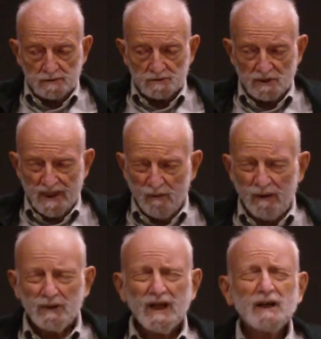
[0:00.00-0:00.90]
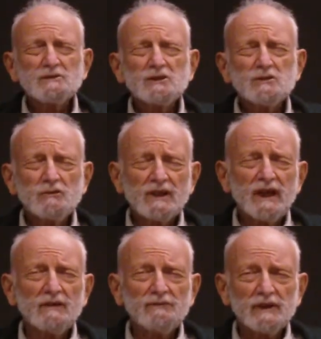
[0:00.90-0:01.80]
So now, what would constitute a
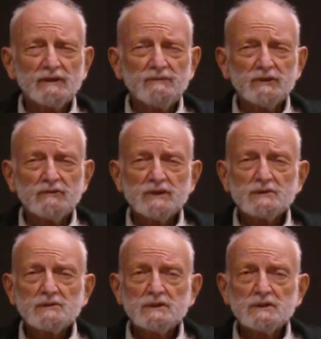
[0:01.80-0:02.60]
conflict of interest?